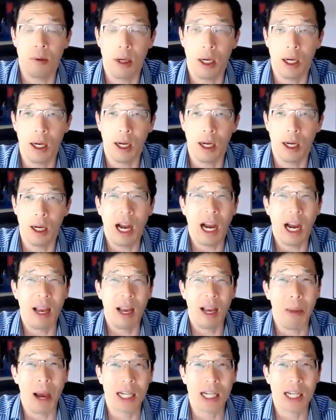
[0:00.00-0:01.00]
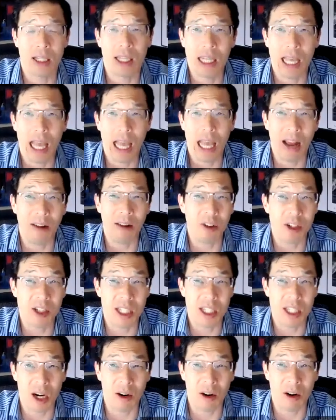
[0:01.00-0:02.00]
I imagine the
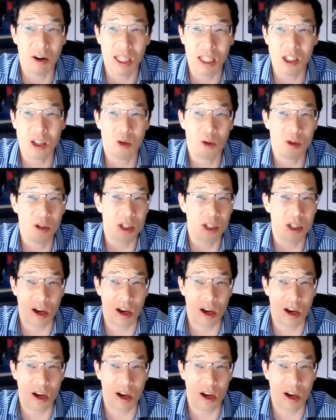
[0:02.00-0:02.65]
adversary in these stories